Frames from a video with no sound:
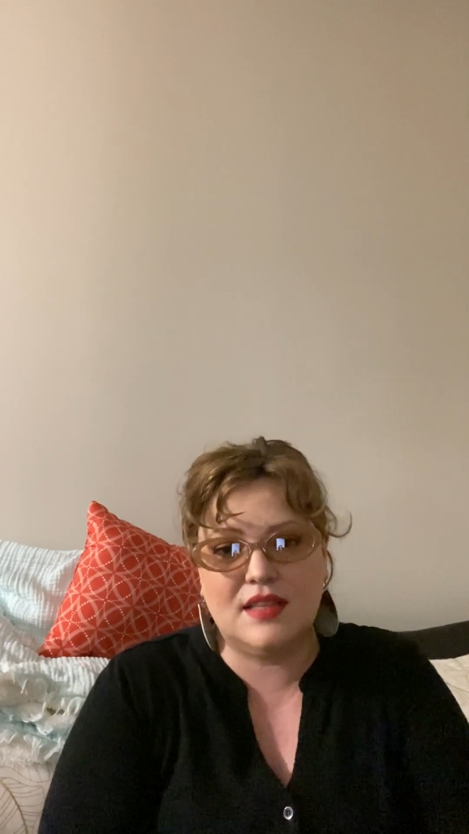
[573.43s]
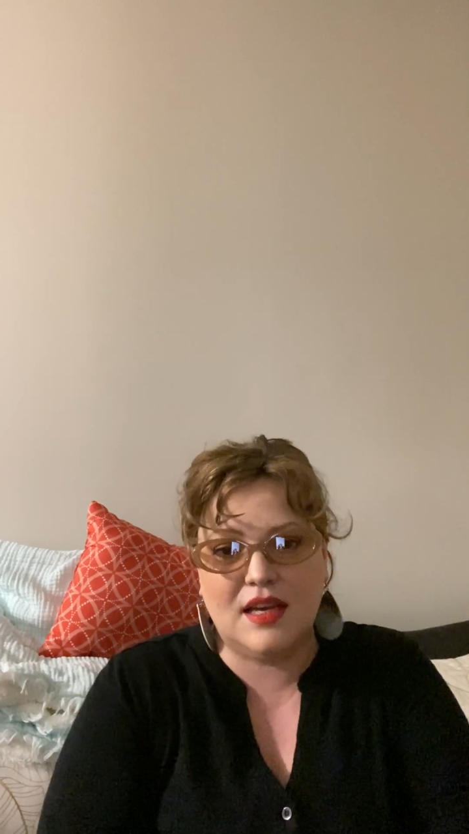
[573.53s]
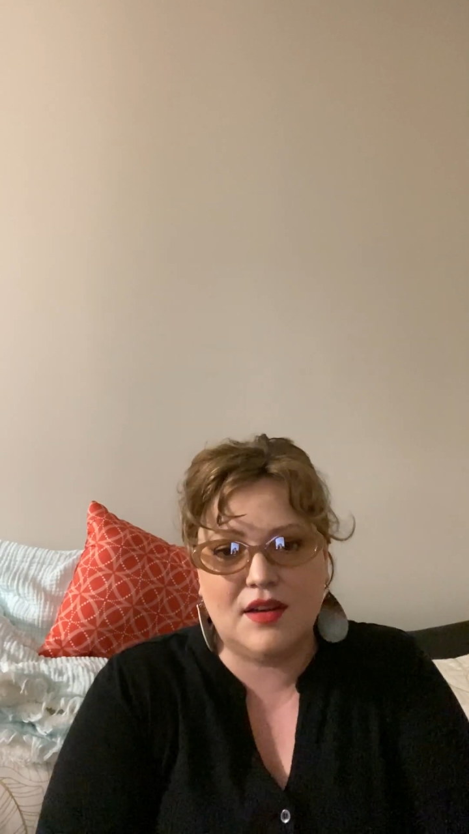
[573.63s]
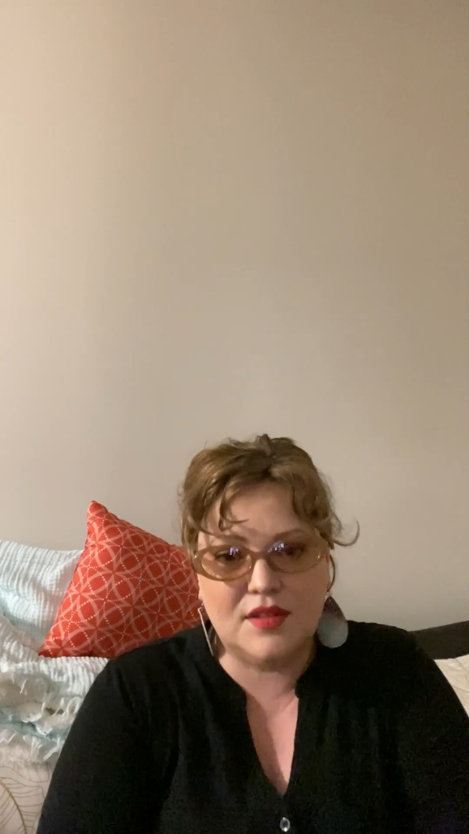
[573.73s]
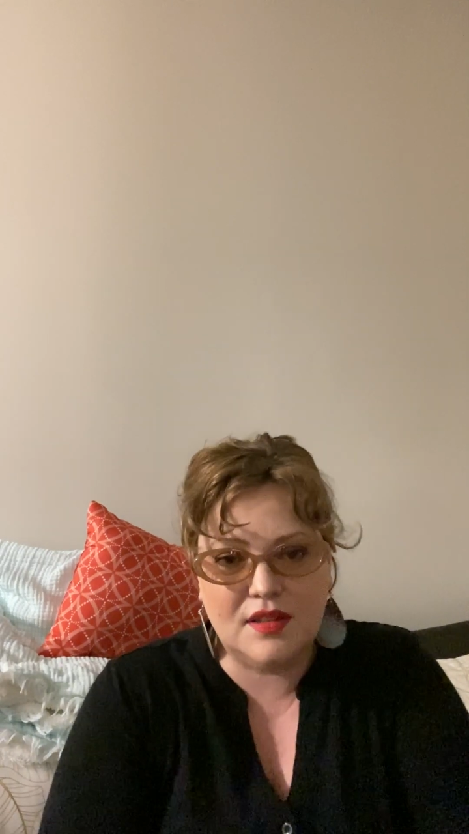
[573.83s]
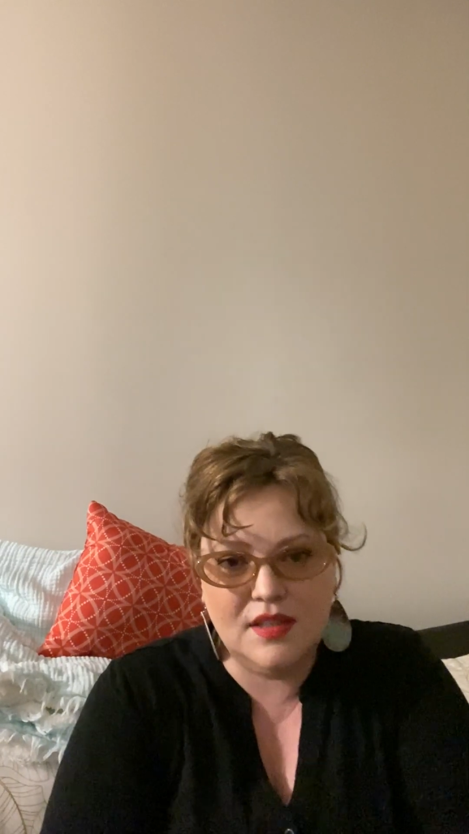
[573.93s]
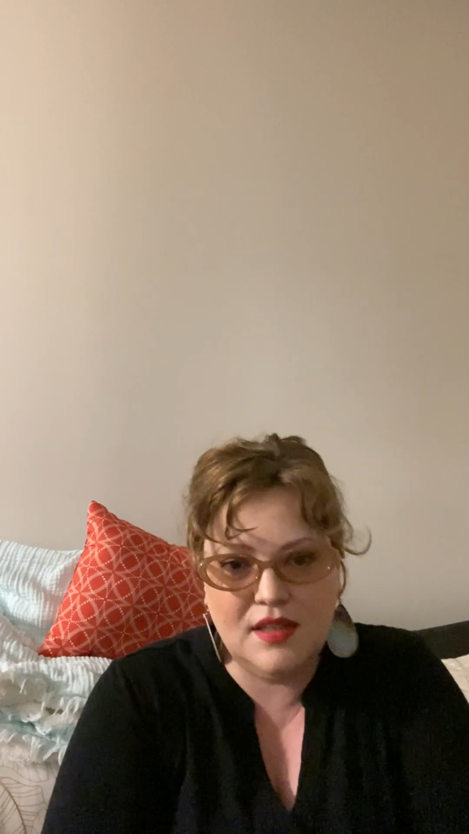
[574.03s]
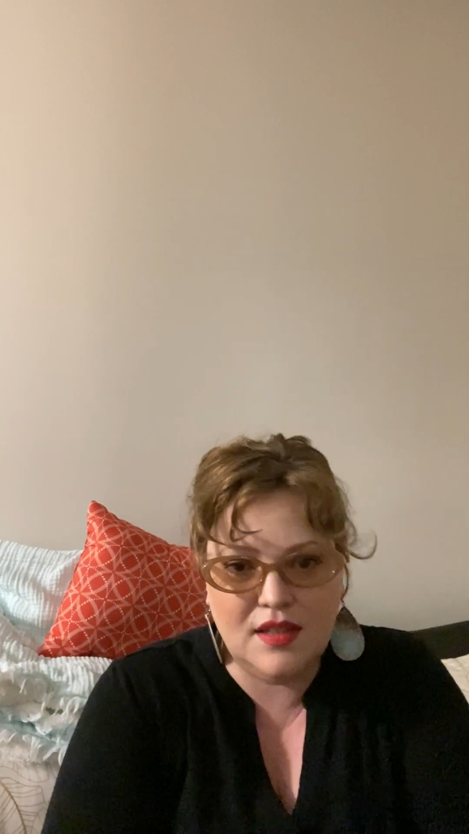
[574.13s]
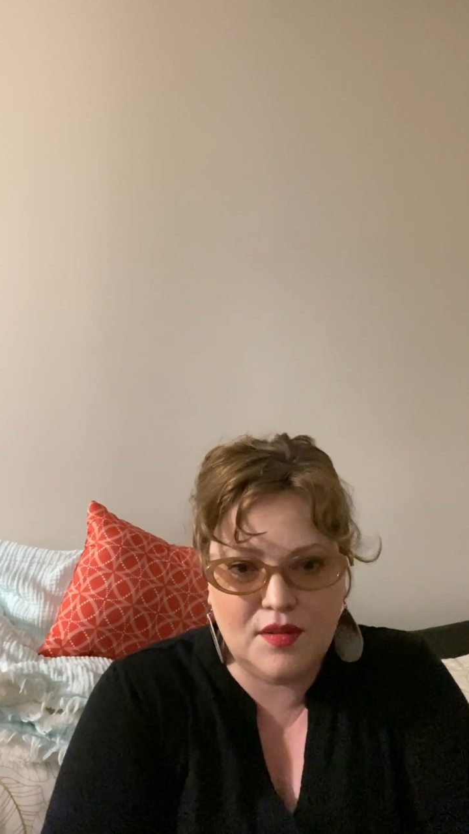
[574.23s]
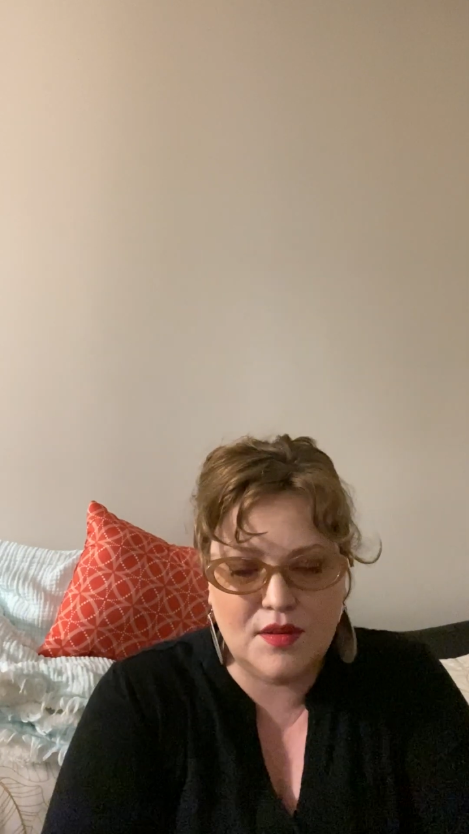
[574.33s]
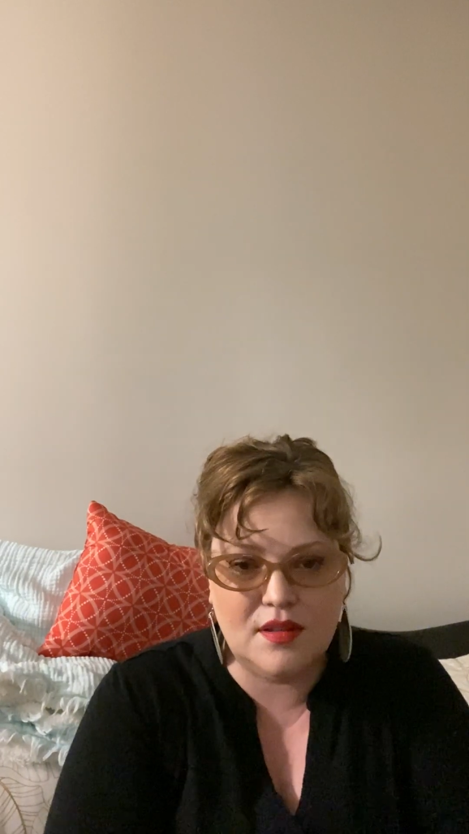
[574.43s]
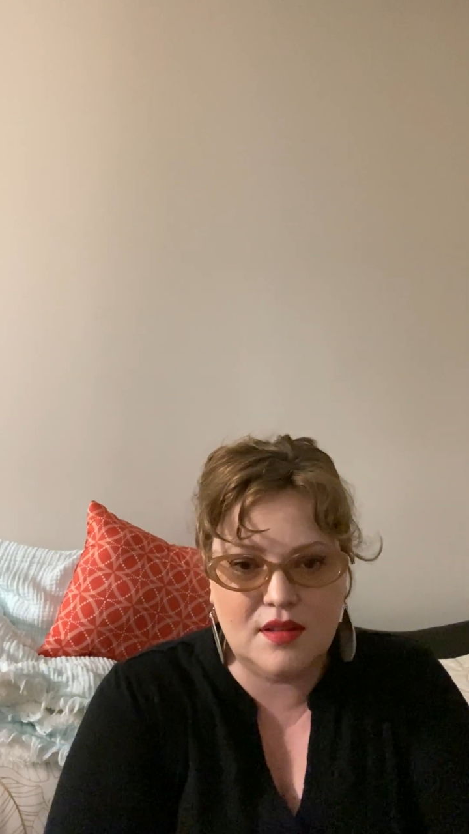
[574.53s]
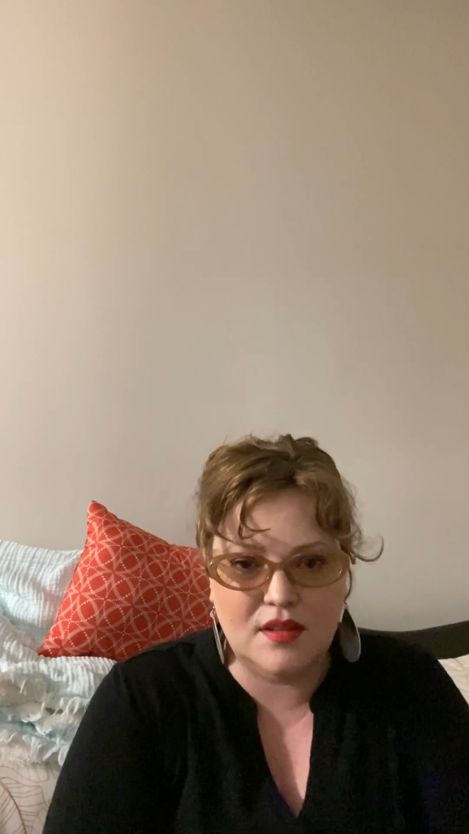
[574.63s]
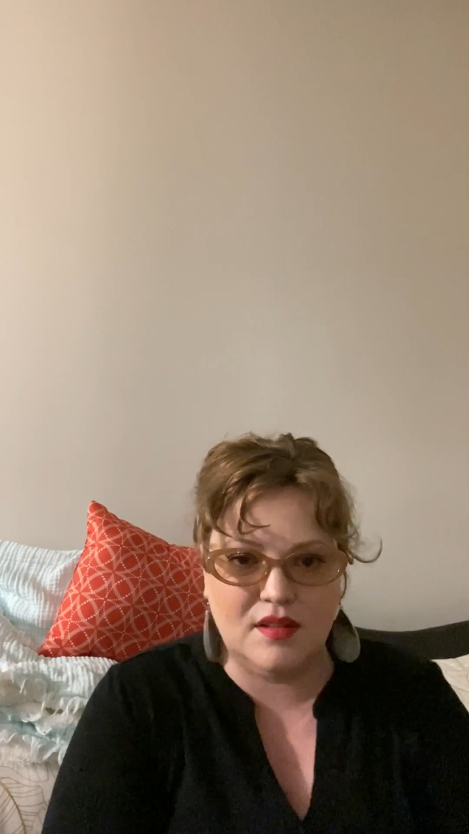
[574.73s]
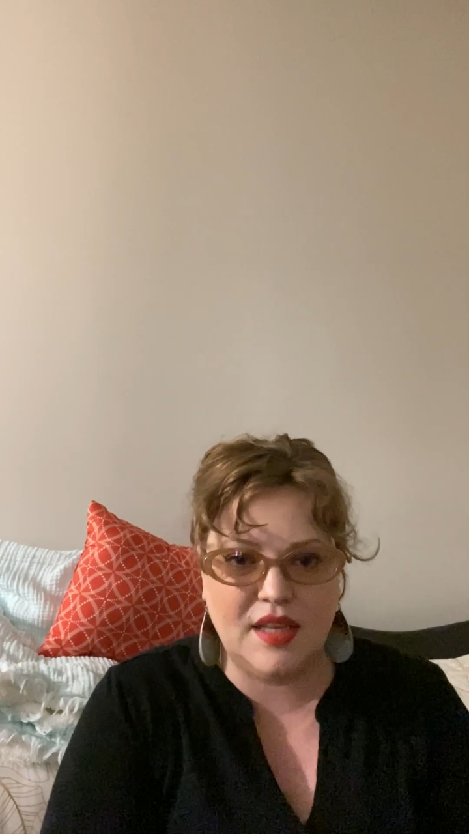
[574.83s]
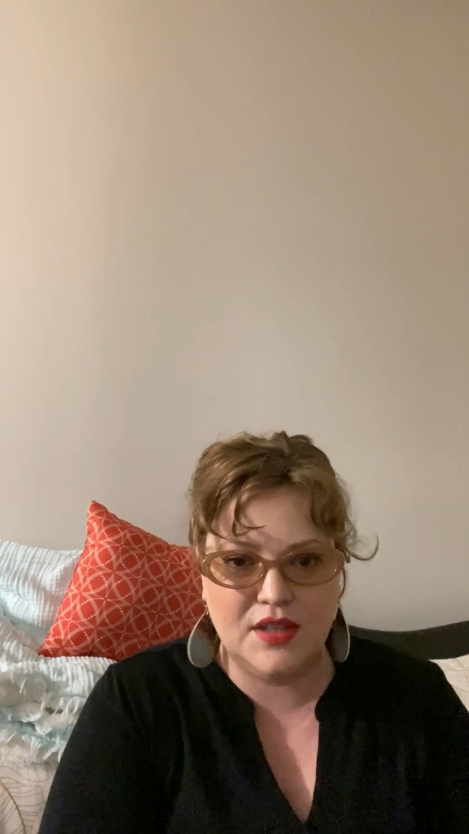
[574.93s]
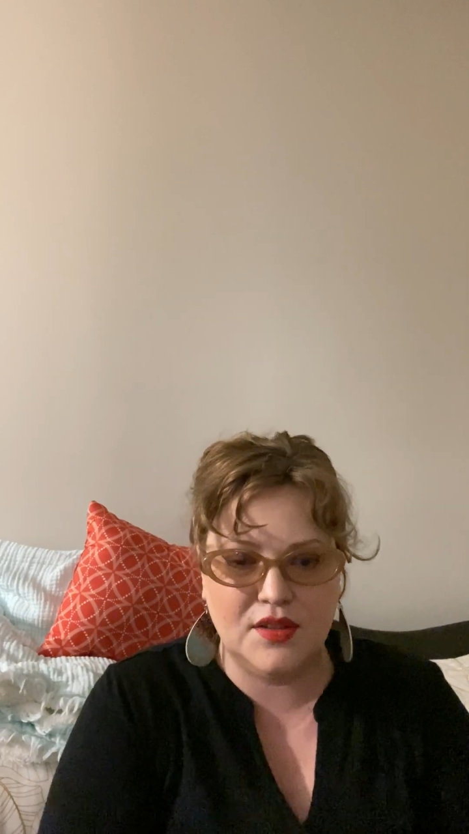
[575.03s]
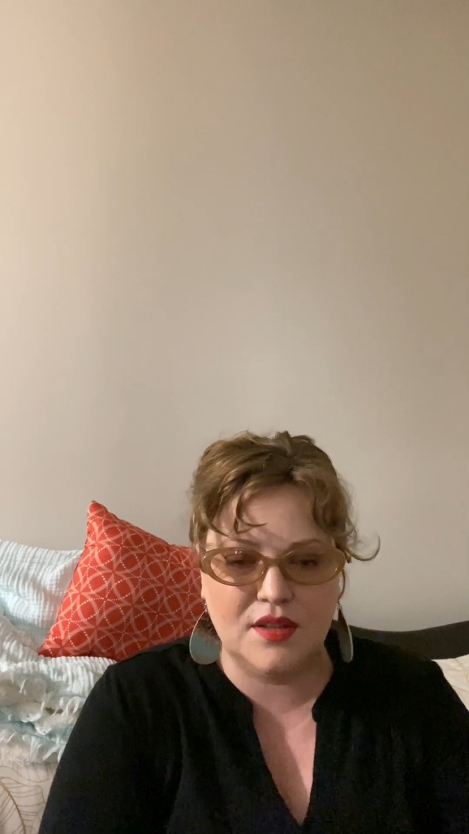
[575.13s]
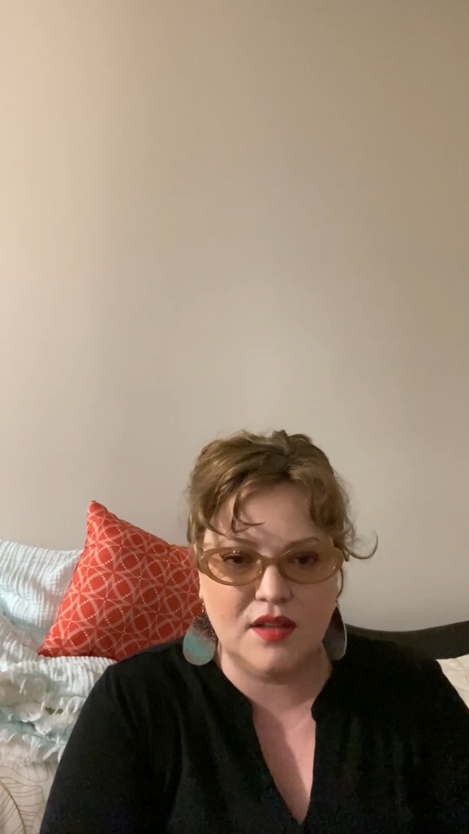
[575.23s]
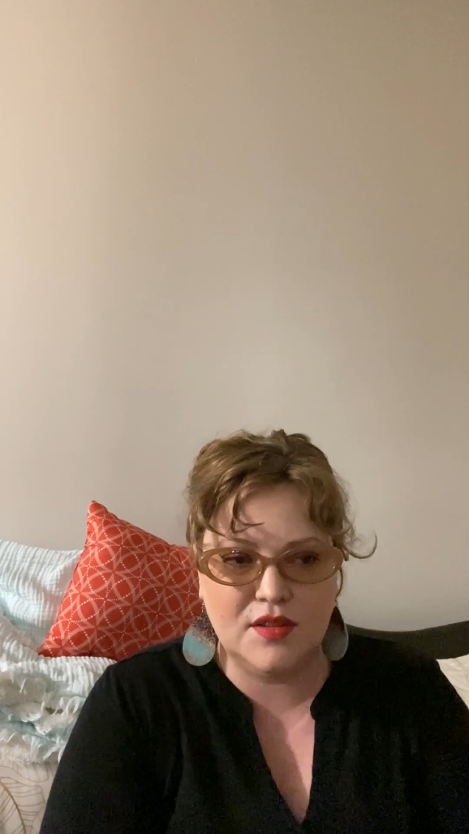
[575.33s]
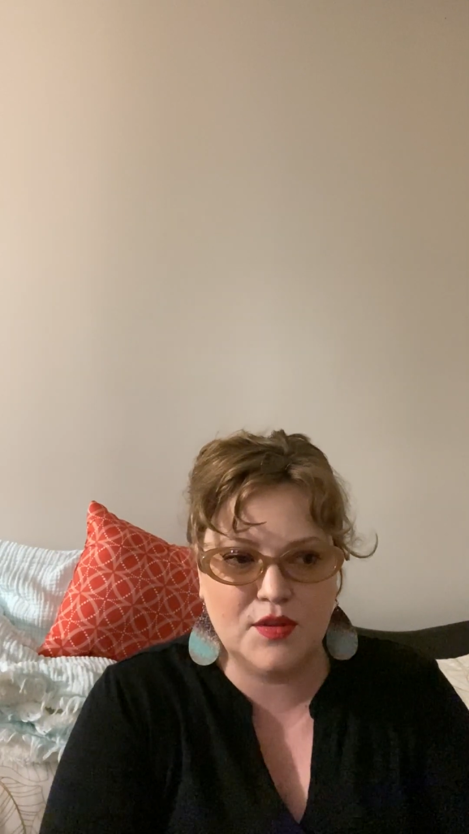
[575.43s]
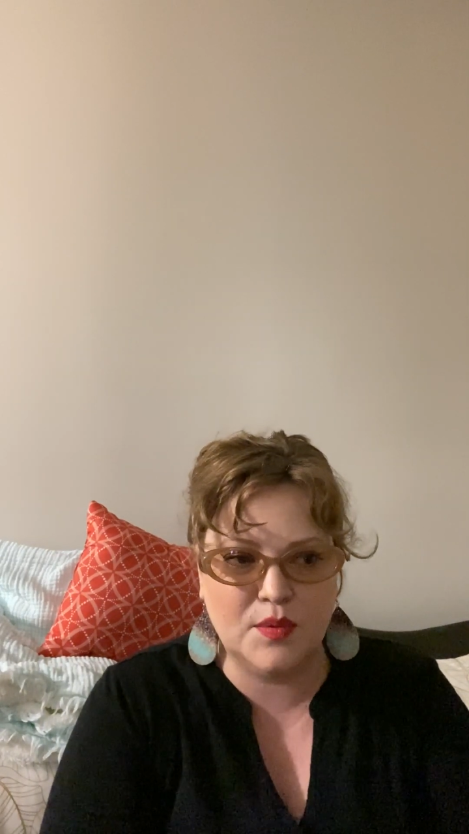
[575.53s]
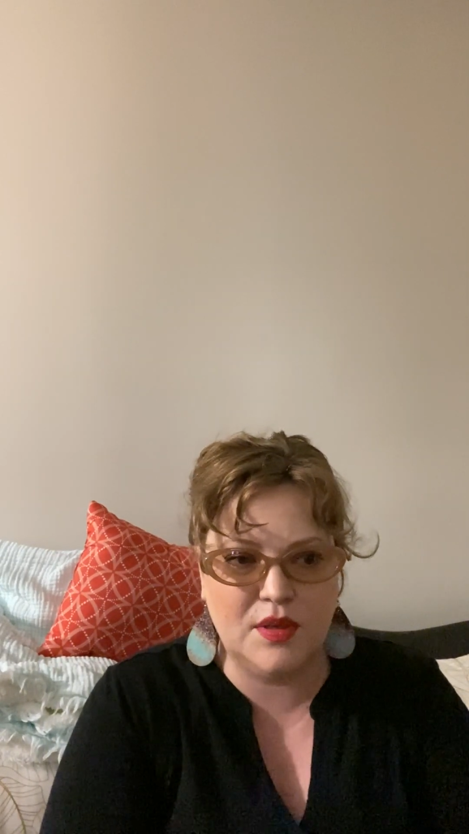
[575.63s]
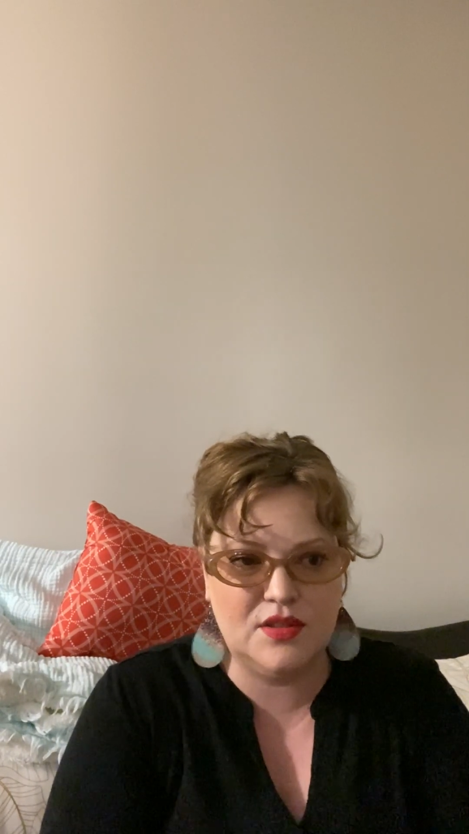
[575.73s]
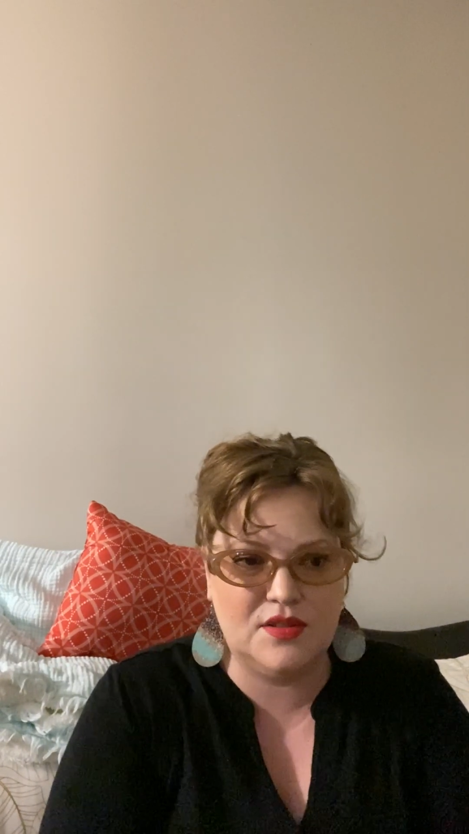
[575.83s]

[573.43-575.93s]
to how to clean out the lighter colored ones,